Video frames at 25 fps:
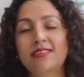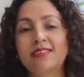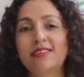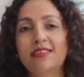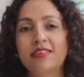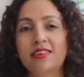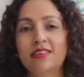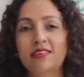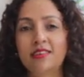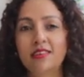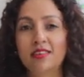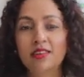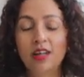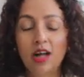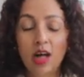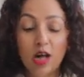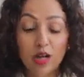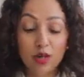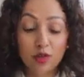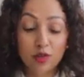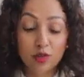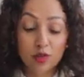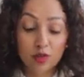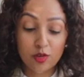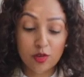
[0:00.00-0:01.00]
still
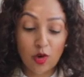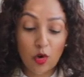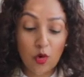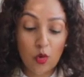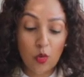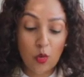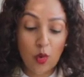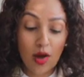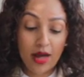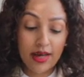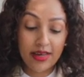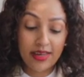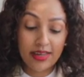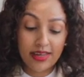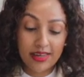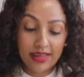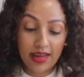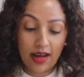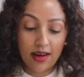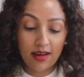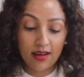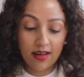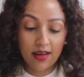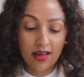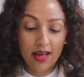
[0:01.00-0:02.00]
so
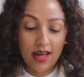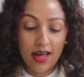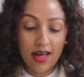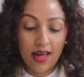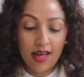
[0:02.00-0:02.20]
young.